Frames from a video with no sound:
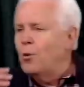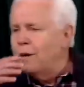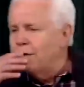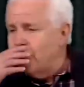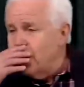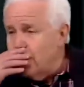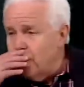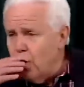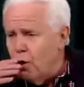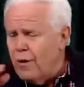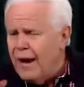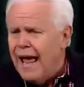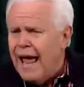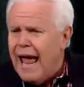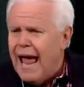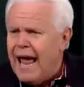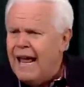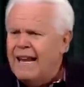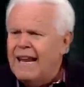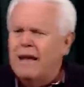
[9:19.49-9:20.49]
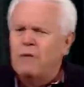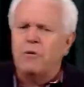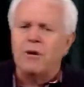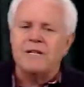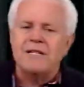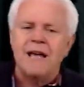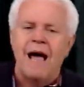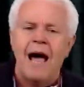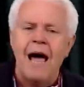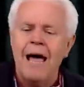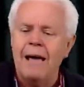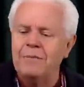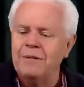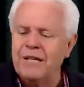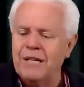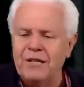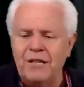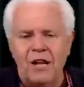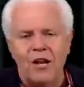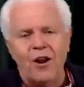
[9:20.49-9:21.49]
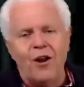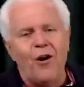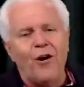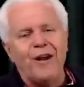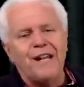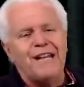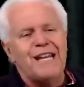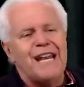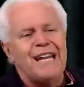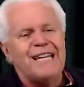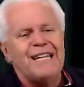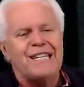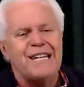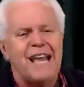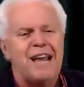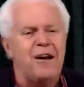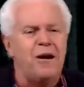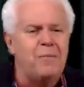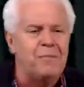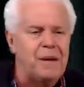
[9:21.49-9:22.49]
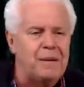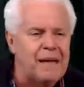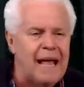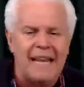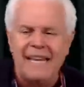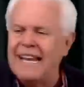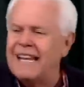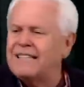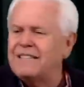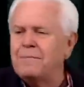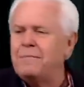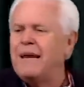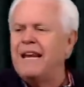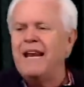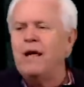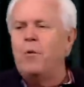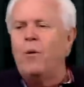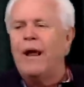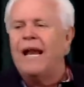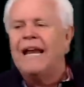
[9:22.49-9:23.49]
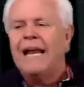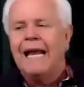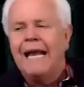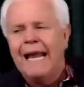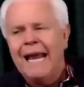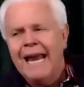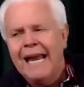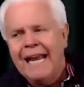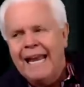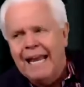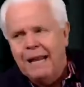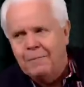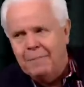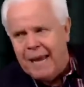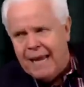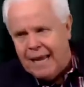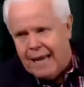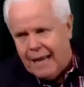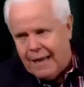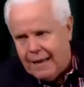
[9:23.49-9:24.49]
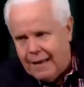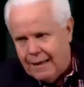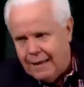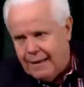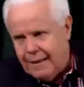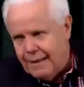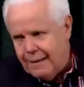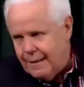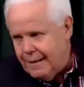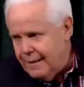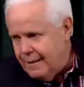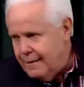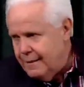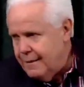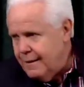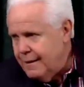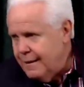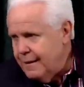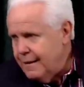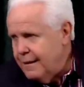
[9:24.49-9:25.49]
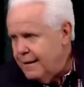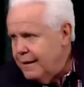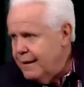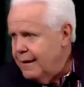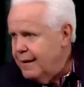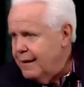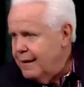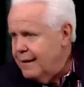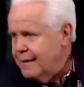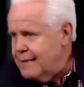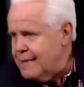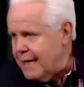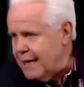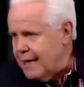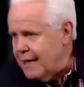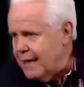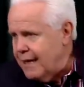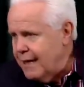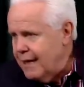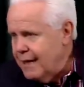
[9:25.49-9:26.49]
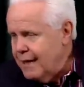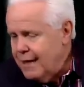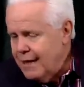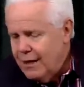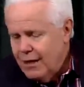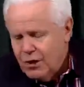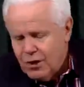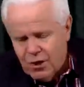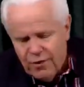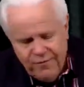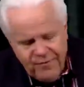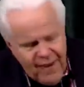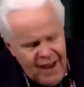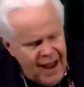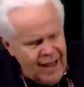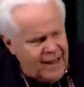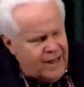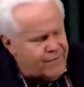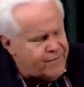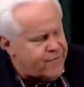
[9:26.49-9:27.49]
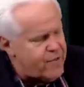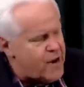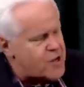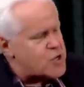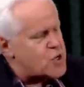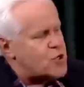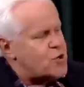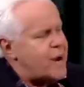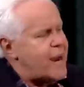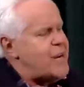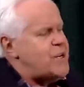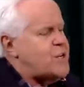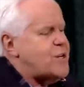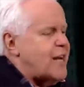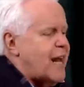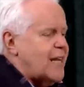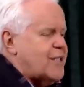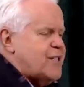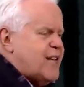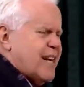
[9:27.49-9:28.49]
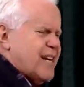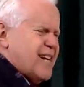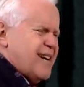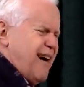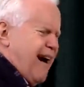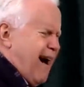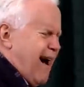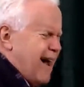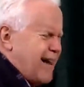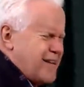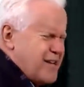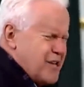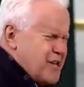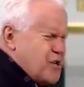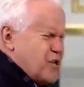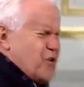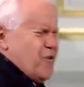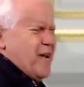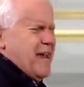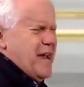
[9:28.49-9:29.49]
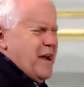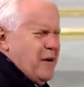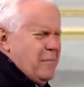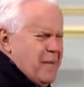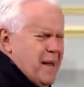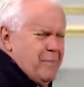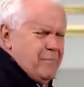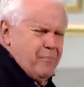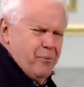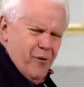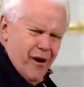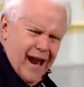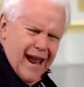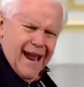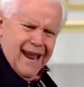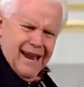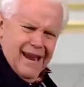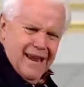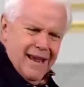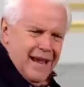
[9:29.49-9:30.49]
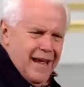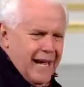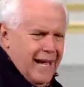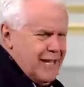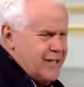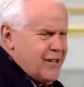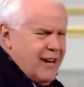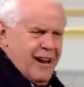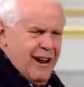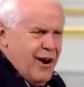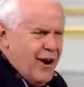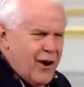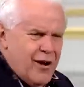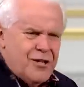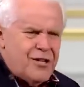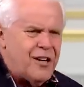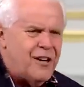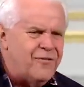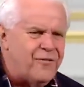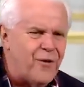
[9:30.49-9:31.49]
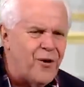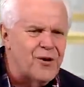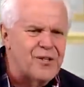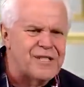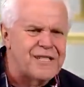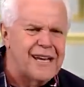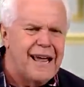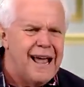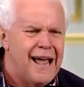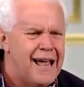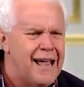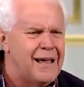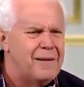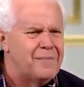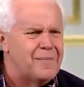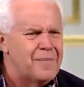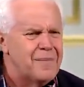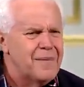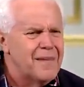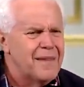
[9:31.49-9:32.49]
what to do. And there were times that the Lord didn't tell me. That doesn't mean he wasn't leading me. See, so finally in frustration, I said, God, did you hear me pray? He said, I heard you the first time.